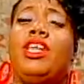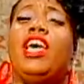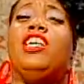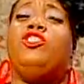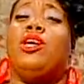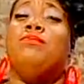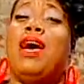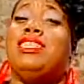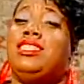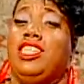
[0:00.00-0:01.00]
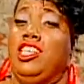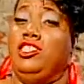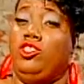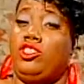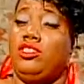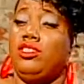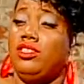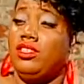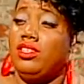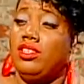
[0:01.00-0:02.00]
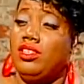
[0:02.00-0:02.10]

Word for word: when you walk in the house, do you